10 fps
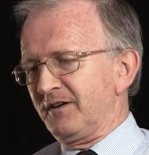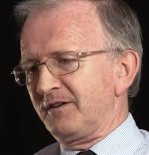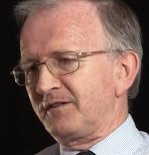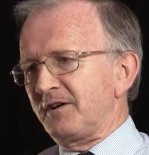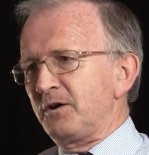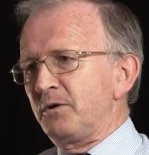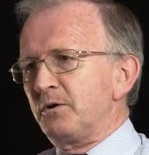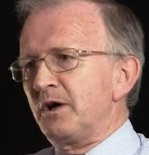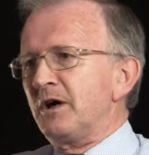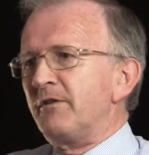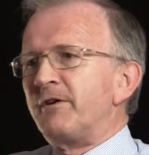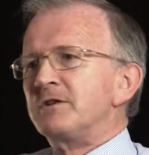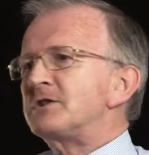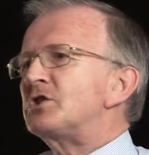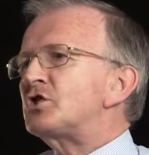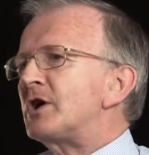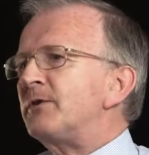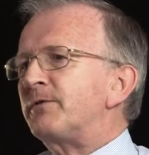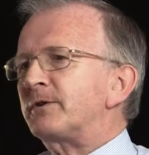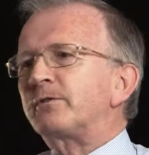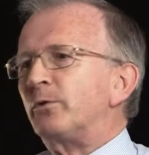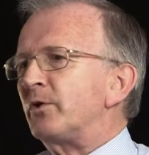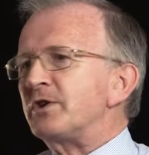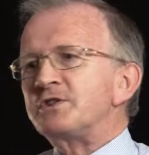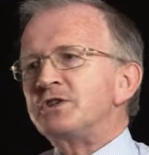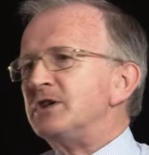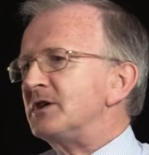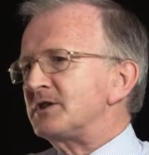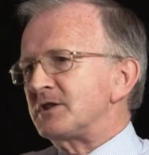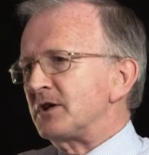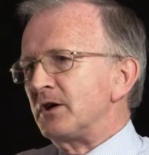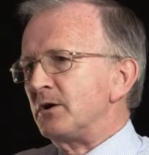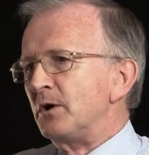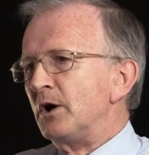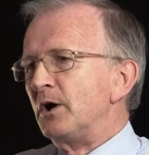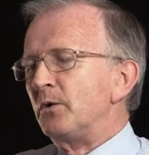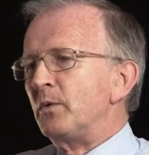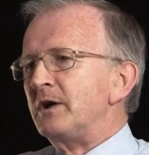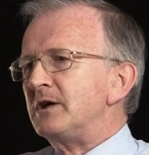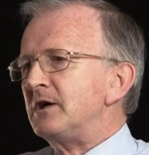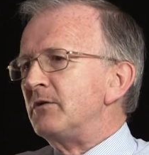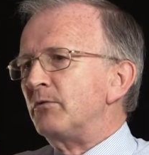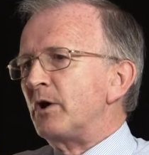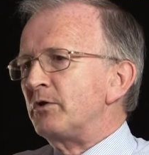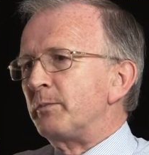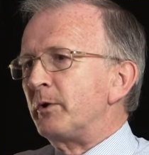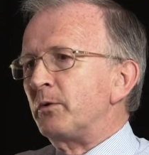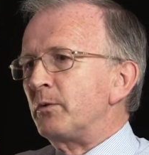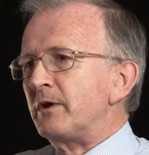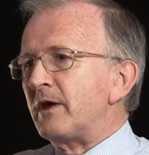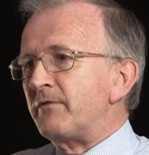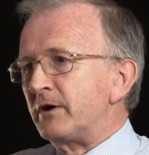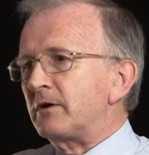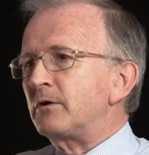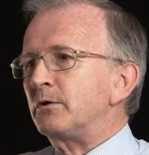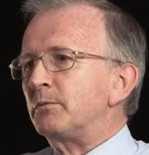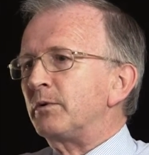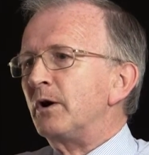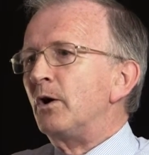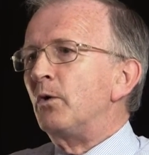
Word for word: So Francis Schaeffer saw this years ago when he wrote the book with Everett Koop,